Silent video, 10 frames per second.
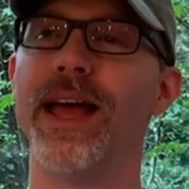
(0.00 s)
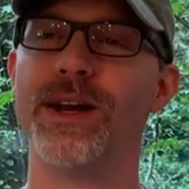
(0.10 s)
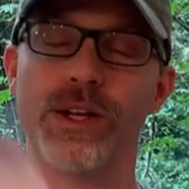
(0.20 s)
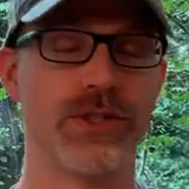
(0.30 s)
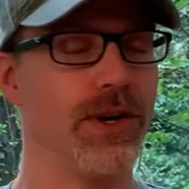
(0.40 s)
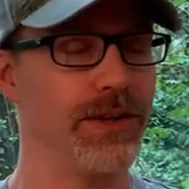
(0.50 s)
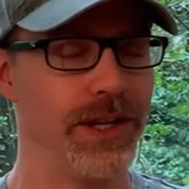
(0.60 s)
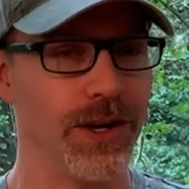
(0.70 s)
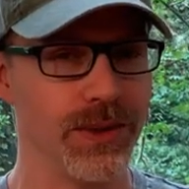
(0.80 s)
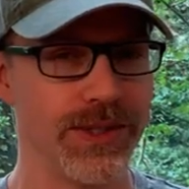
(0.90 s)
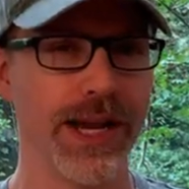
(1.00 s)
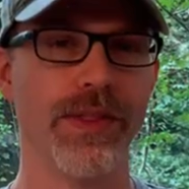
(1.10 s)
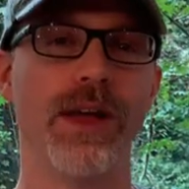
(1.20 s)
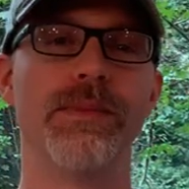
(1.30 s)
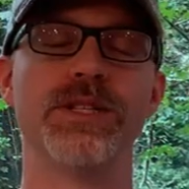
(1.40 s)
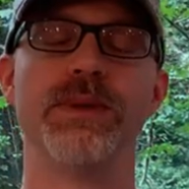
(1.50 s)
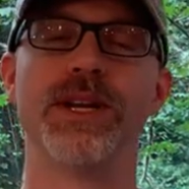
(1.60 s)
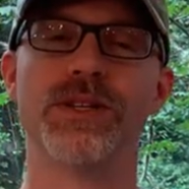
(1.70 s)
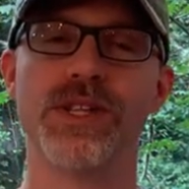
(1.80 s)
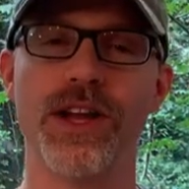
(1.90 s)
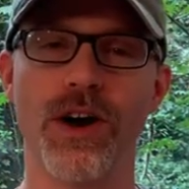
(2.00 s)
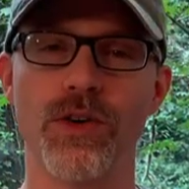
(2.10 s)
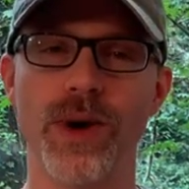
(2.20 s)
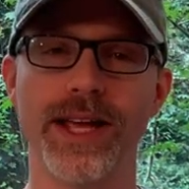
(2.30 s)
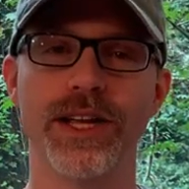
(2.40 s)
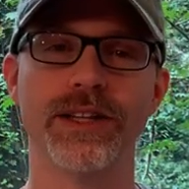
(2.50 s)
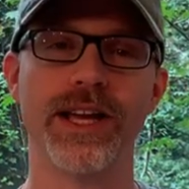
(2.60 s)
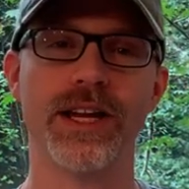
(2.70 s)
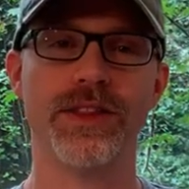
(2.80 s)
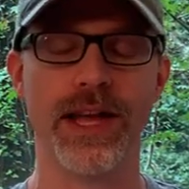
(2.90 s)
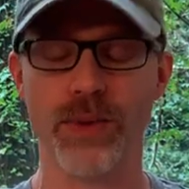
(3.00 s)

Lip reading: and certainly don't sell them is because they are regulated.